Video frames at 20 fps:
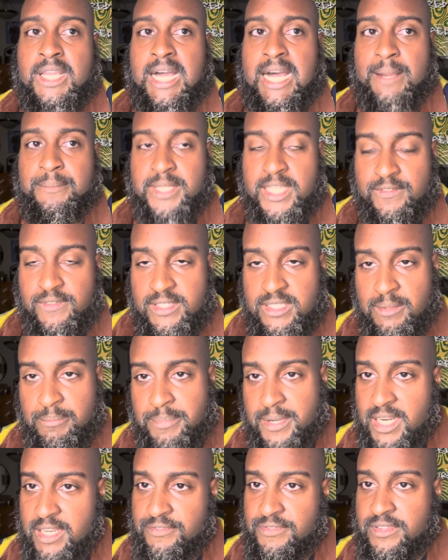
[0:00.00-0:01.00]
I'm giving the
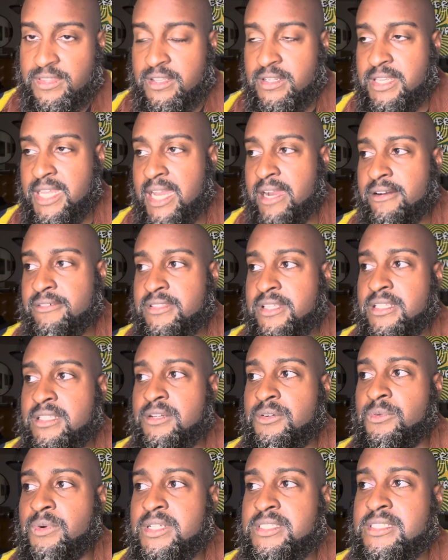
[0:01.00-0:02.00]
benefit of the doubt that
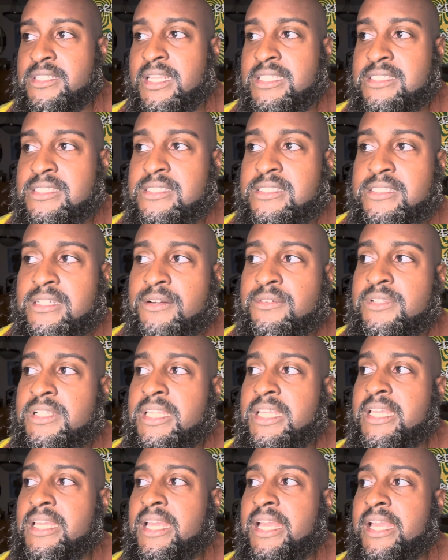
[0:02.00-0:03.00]
there wasn't
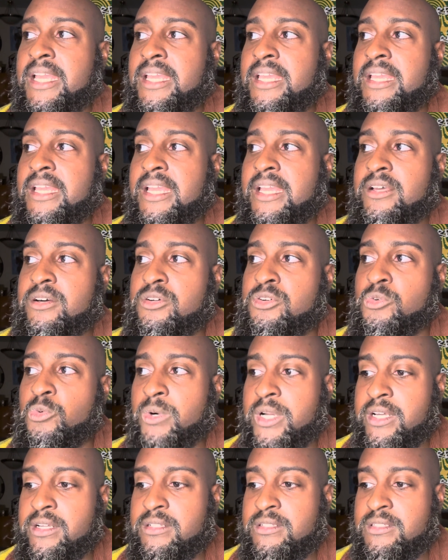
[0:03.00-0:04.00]
necessarily a ill
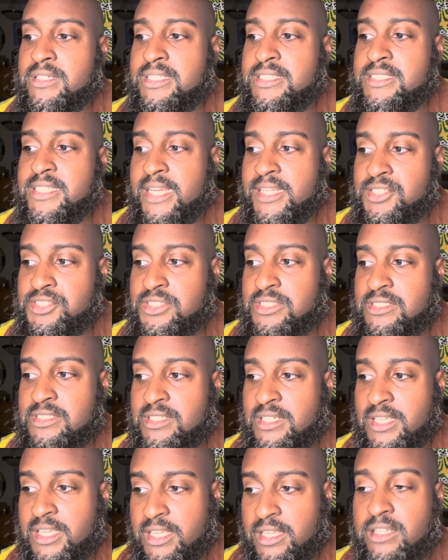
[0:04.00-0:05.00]
will intention
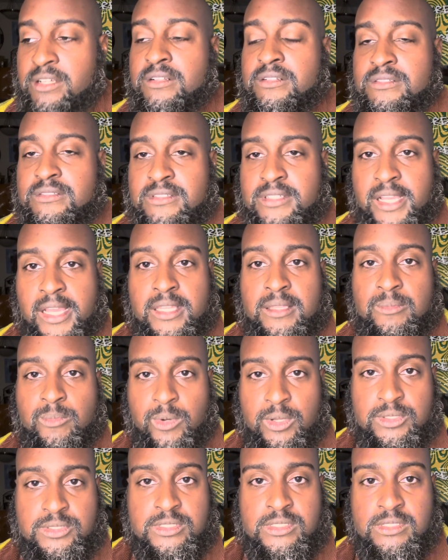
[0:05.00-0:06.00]
to kill Caleb
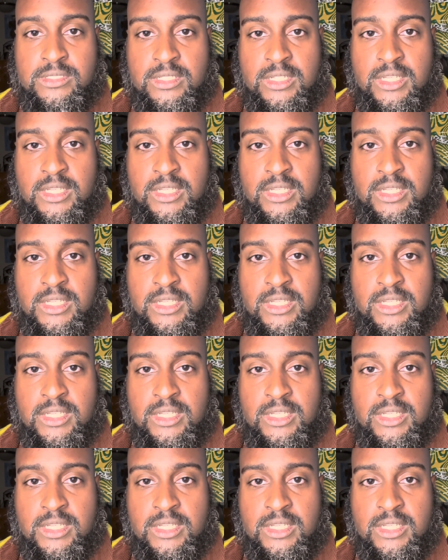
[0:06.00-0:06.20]
Wilson.